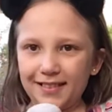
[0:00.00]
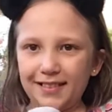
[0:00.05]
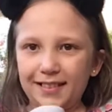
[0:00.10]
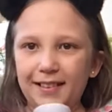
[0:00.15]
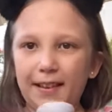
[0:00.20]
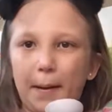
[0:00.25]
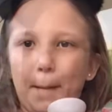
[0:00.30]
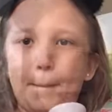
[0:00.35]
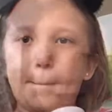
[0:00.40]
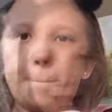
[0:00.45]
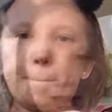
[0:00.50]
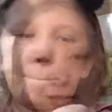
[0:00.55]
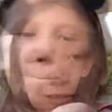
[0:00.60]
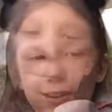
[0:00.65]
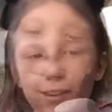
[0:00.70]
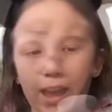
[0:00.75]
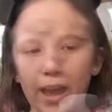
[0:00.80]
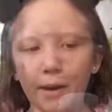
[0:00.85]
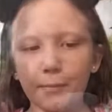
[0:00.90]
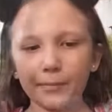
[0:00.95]
Okay, so
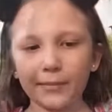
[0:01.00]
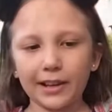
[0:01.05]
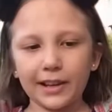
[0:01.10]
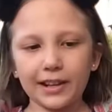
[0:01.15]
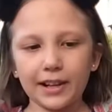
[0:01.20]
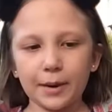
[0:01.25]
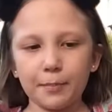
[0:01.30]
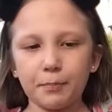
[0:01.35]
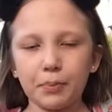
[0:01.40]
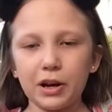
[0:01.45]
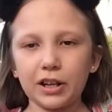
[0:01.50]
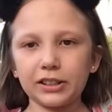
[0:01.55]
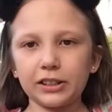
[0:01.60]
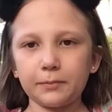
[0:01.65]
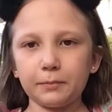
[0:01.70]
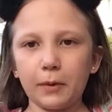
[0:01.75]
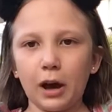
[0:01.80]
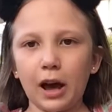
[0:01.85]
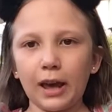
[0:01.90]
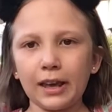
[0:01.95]
now I'm gonna put
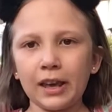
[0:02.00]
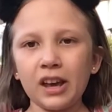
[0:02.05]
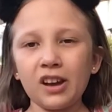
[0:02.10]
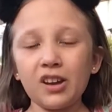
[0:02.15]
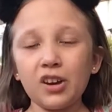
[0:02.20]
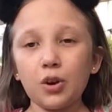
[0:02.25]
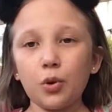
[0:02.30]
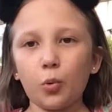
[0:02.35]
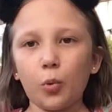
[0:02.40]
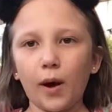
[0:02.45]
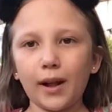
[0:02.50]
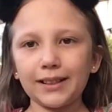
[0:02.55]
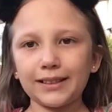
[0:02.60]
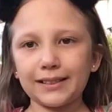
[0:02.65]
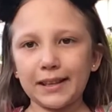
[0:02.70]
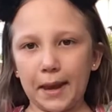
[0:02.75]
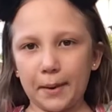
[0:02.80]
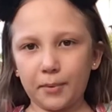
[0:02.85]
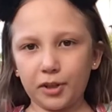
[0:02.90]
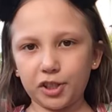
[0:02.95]
my 1
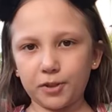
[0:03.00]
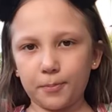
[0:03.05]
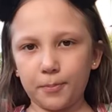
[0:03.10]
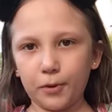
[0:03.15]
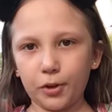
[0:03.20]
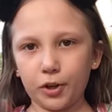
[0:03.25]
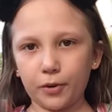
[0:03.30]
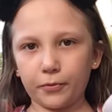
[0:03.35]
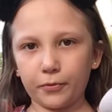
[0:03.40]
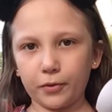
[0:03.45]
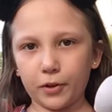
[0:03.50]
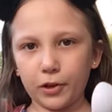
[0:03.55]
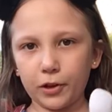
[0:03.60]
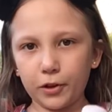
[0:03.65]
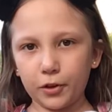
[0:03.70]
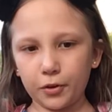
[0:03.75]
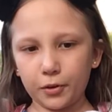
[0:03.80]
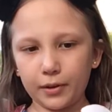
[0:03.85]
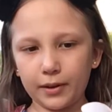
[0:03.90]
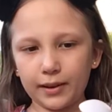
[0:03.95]
tablespoon of
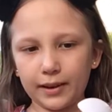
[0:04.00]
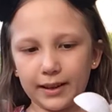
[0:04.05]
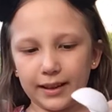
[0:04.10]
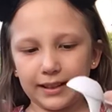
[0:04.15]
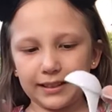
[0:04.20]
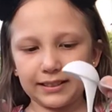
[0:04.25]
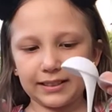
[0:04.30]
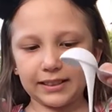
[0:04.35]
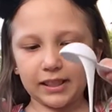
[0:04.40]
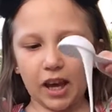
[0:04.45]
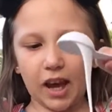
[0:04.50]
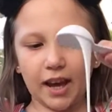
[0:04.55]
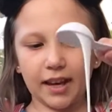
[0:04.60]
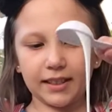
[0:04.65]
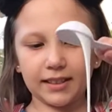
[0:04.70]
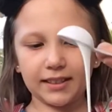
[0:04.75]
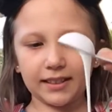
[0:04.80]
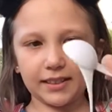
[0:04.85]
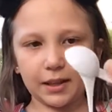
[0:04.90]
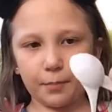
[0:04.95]
glue inside
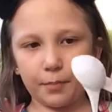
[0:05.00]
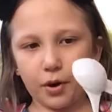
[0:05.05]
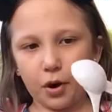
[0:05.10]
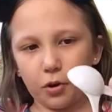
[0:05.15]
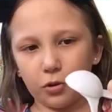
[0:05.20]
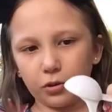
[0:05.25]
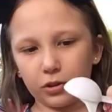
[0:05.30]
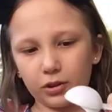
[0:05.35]
the bowl.